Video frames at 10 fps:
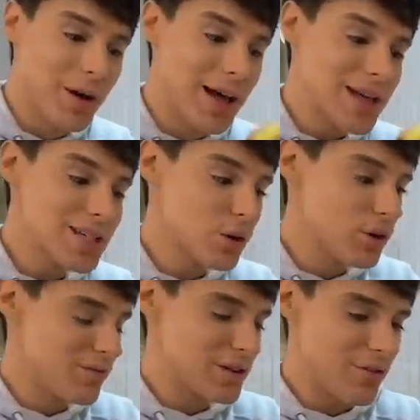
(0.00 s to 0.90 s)
but I guess I could
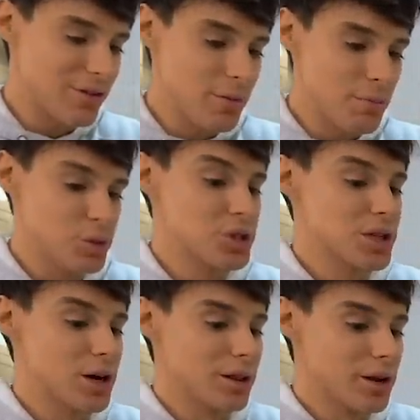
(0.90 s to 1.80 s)
have definitely pushed
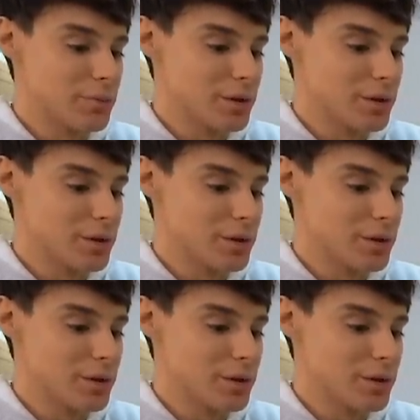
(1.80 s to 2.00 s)
it a little bit